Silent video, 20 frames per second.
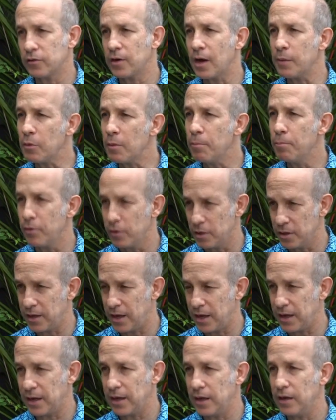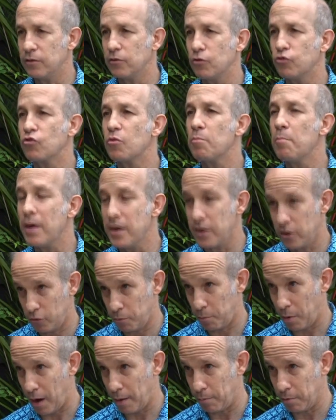Cyberbullying is a
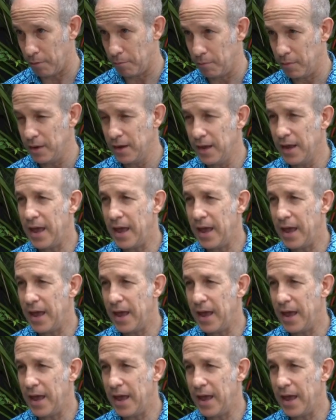tremendous problem,